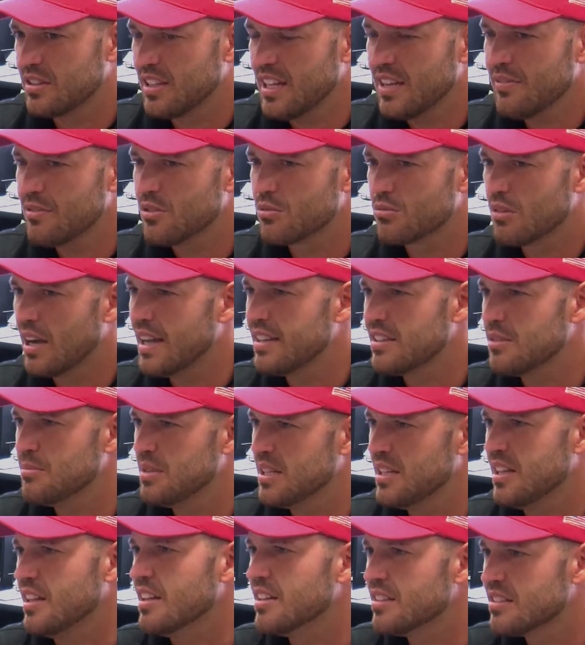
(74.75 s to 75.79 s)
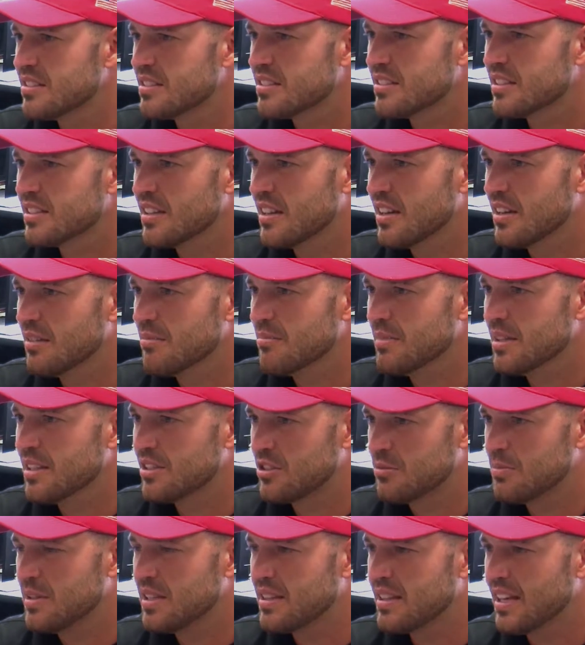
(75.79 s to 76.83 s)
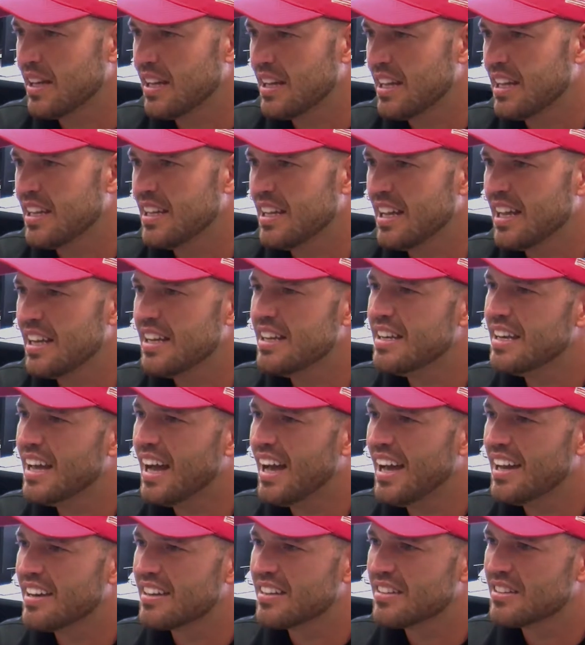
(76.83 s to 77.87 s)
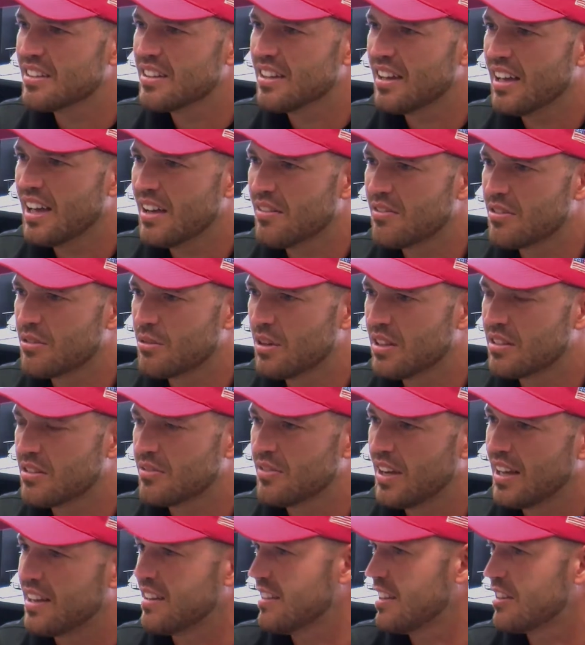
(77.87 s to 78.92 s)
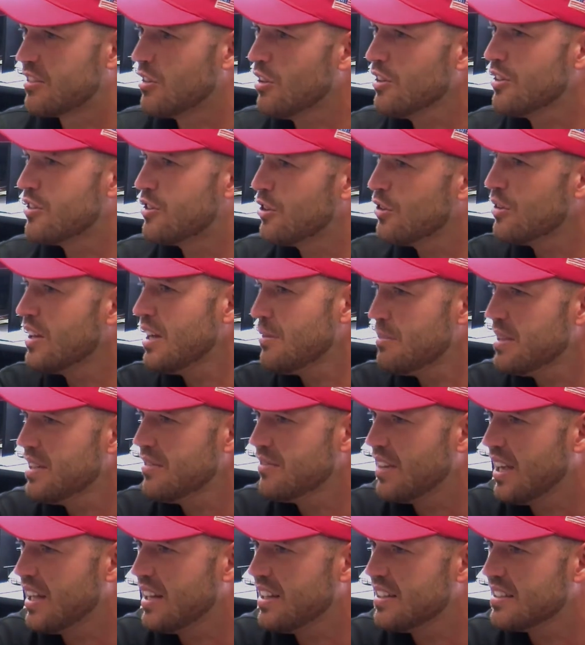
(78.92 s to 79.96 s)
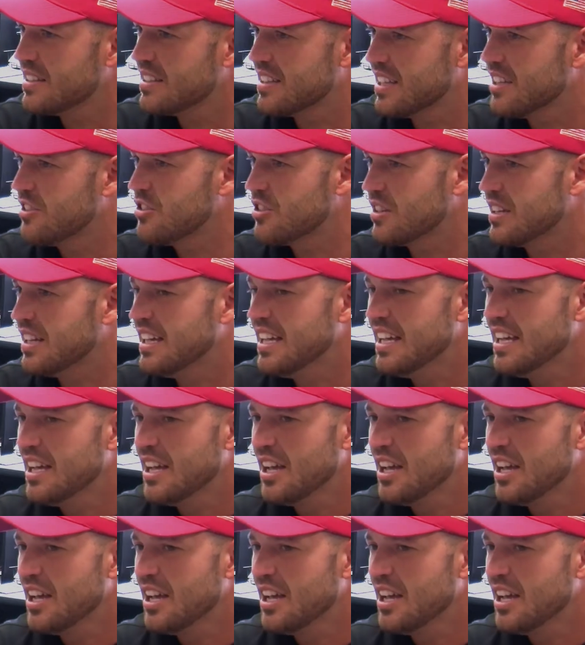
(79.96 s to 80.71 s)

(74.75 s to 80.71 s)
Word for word: they have the right to be idiots and speak that and not have threats of violence. As long as they're not being violent, they shouldn't.